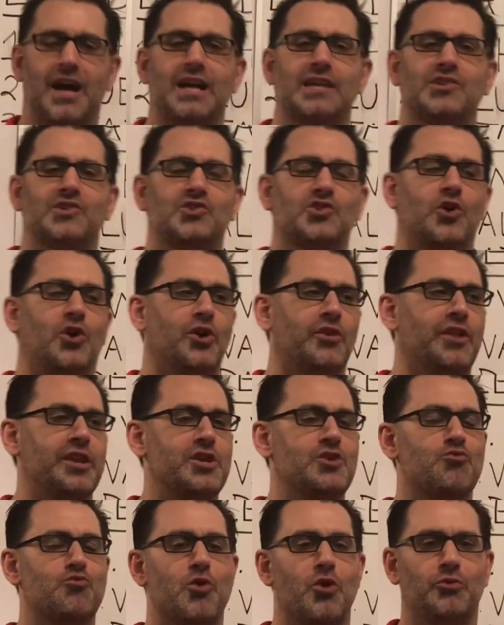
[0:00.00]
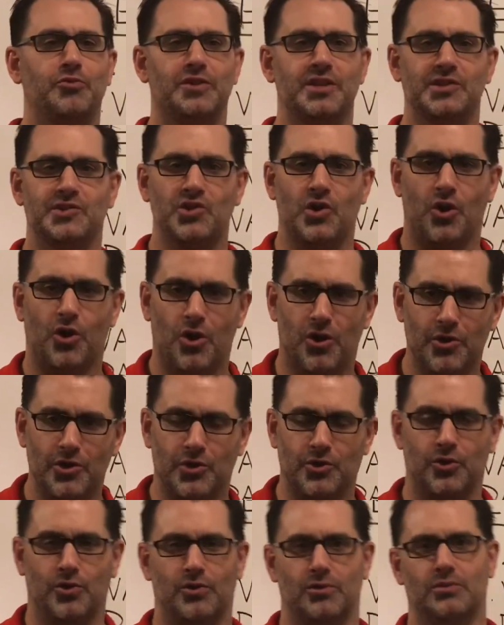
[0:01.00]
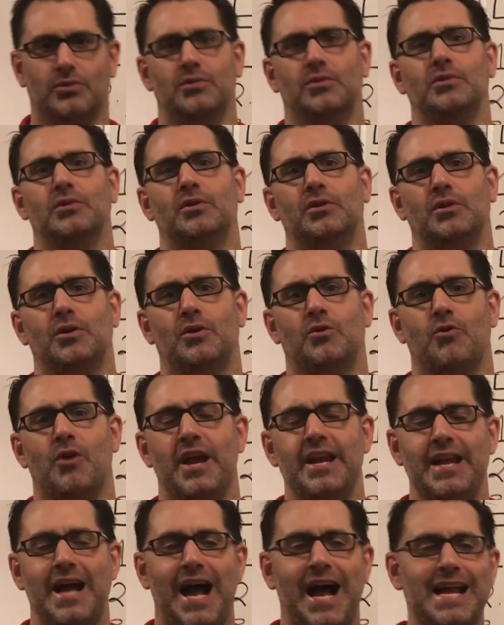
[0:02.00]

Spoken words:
I saw that you wrote this article, right?